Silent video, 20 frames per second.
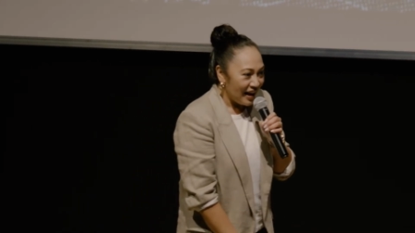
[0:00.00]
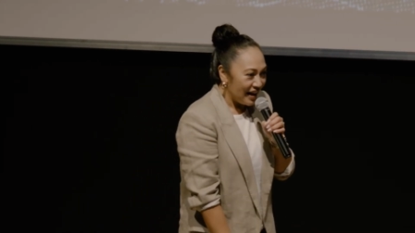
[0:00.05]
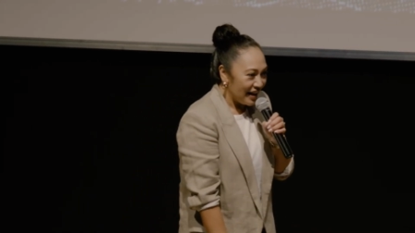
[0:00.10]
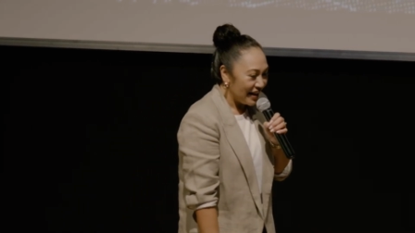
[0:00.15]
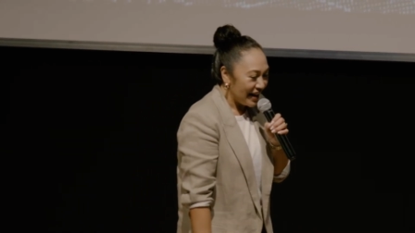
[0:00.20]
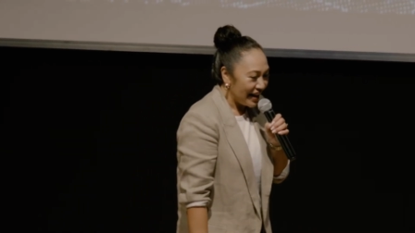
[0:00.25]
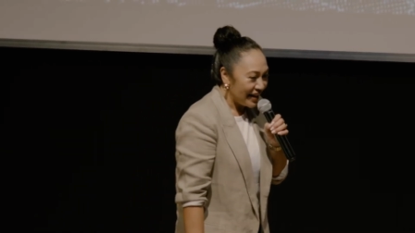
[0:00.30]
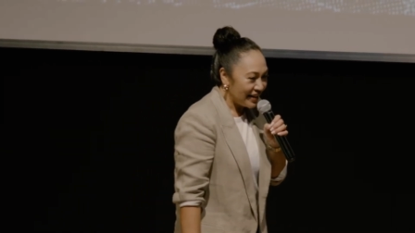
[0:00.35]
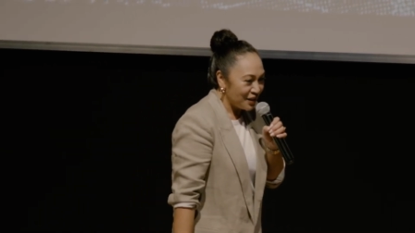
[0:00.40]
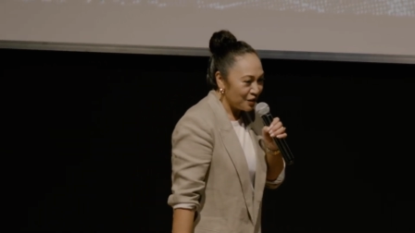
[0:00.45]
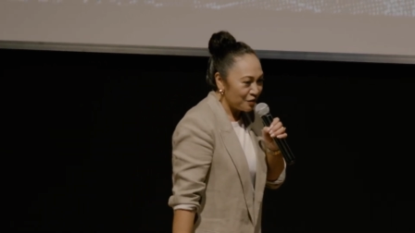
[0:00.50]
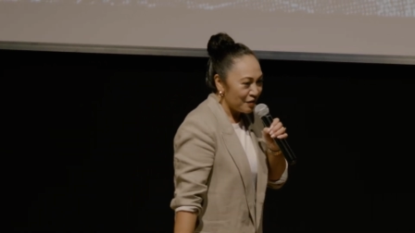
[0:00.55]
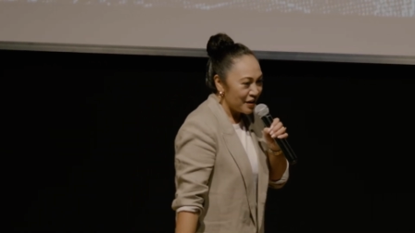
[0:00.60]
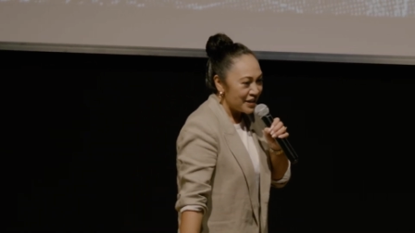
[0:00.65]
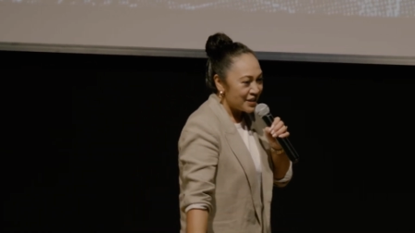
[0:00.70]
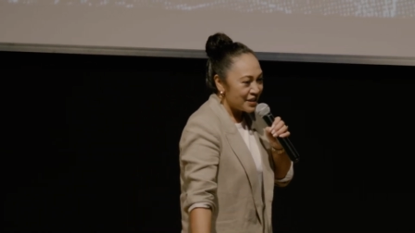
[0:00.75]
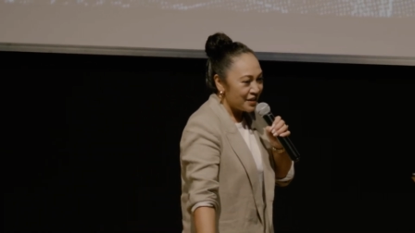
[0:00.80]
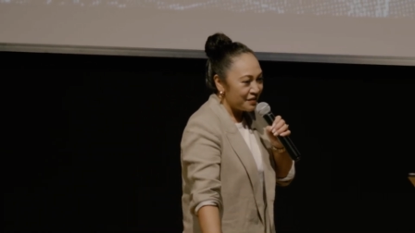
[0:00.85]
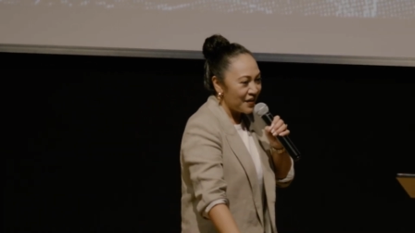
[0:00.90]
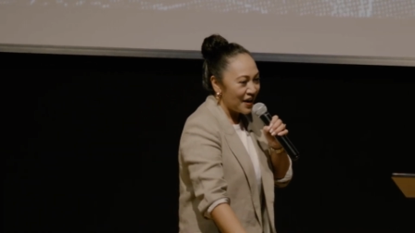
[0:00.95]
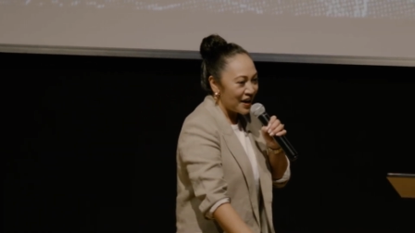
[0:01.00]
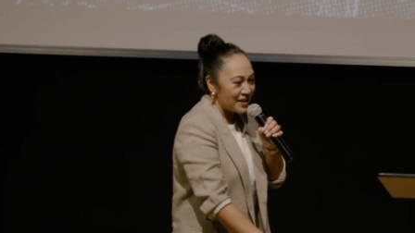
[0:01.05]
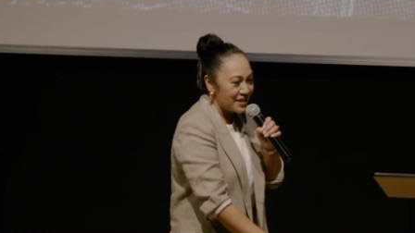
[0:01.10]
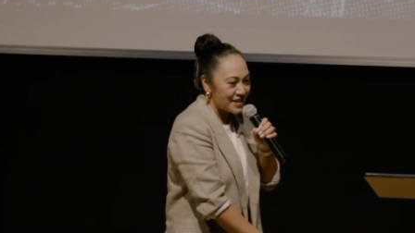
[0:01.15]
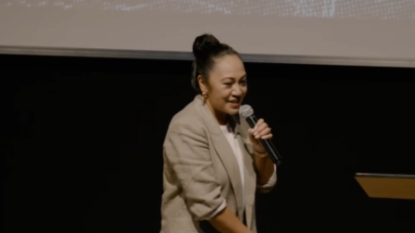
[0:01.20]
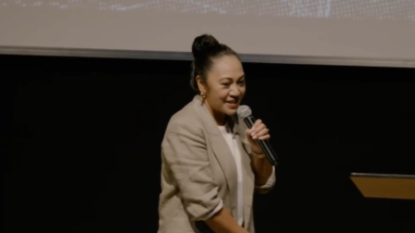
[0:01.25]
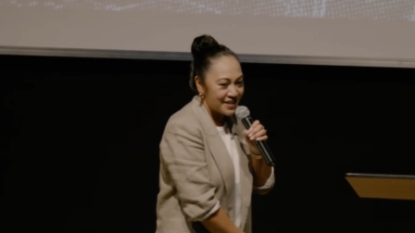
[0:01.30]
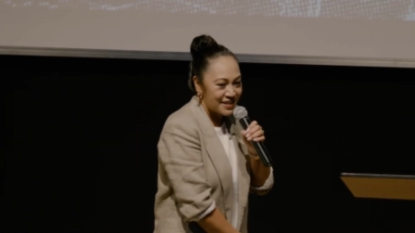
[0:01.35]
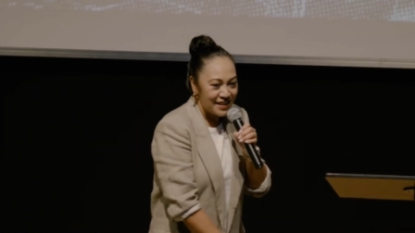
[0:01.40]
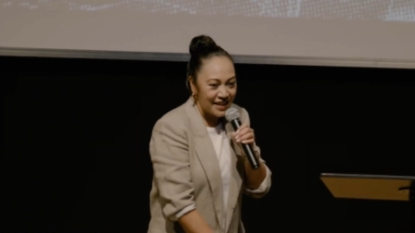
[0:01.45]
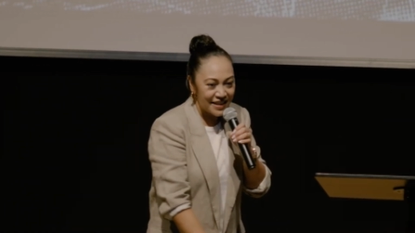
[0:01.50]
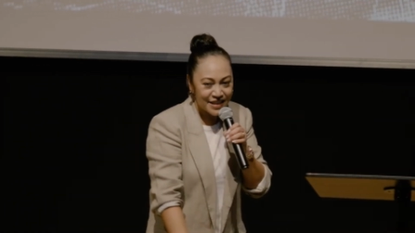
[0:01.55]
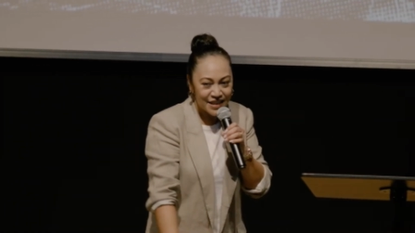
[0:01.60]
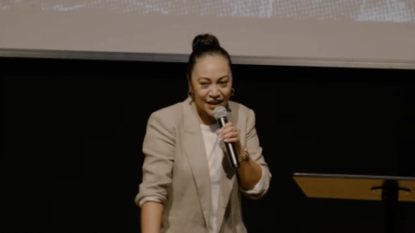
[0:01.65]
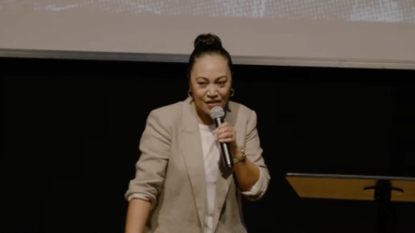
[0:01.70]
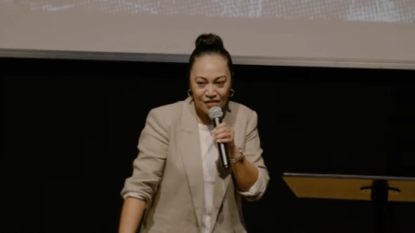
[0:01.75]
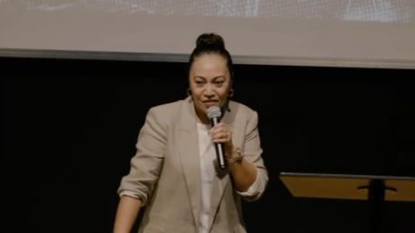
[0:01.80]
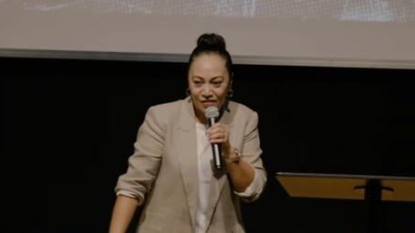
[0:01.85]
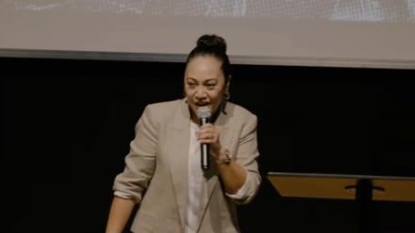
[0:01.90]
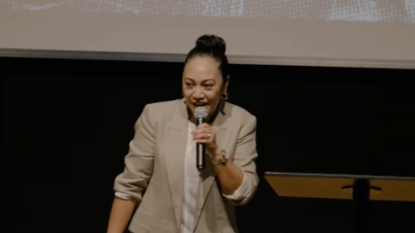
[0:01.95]
And the rest of us, let's
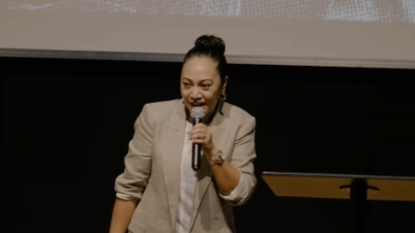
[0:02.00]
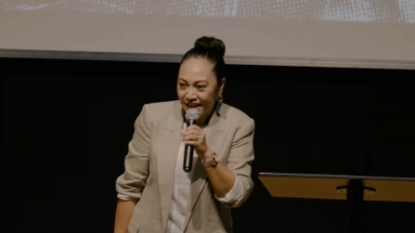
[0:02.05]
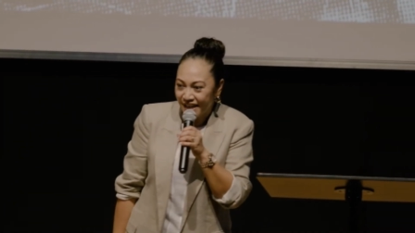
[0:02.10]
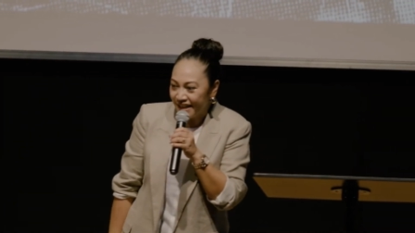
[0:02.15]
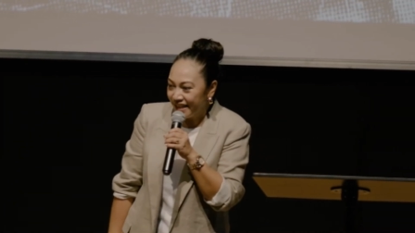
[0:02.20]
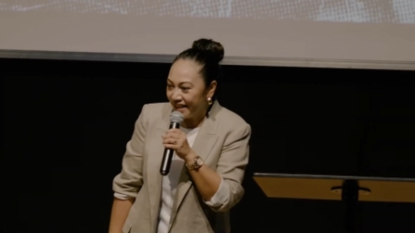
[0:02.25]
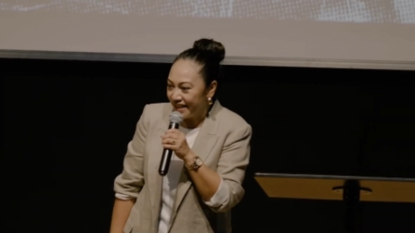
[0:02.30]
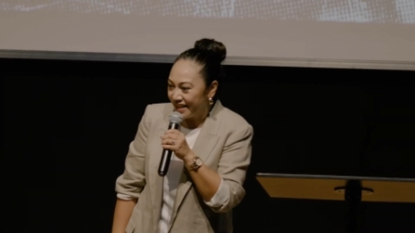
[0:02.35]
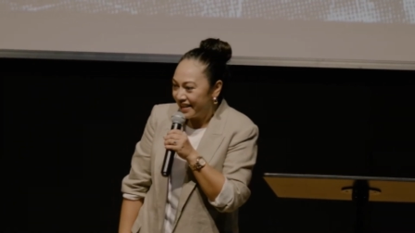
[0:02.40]
get ready.